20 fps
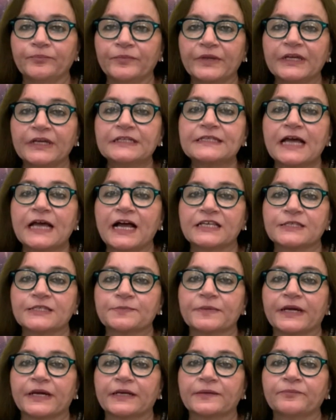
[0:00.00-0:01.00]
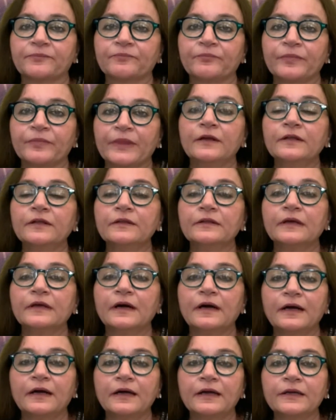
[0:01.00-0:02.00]
its aspect.
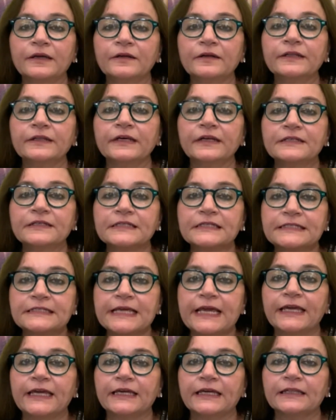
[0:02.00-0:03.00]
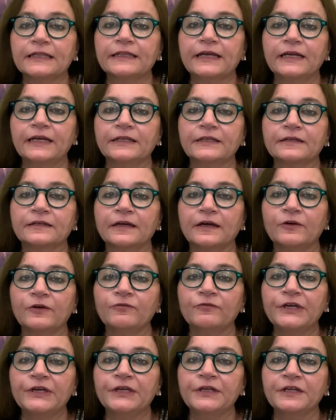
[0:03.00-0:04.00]
There is a saying that
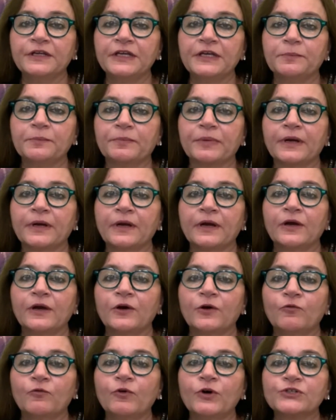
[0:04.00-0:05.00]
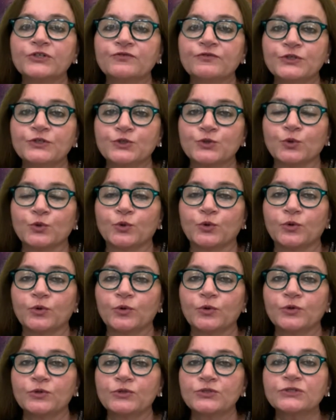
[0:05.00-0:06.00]
we reap what we sow.
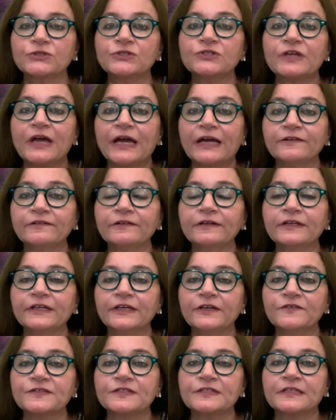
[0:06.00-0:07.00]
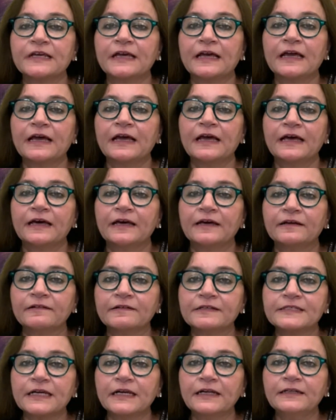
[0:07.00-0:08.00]
So Saturn gives
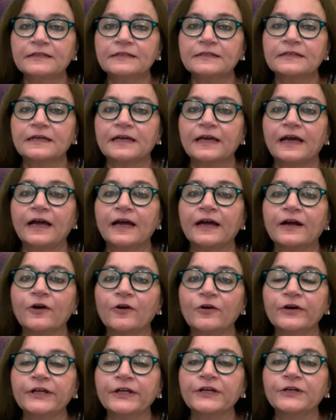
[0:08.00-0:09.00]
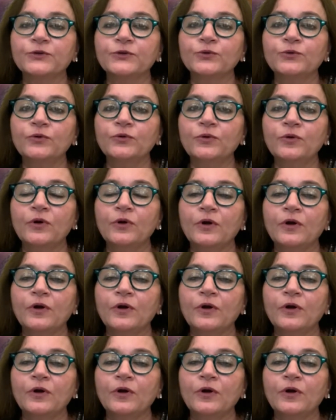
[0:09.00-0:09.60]
result according to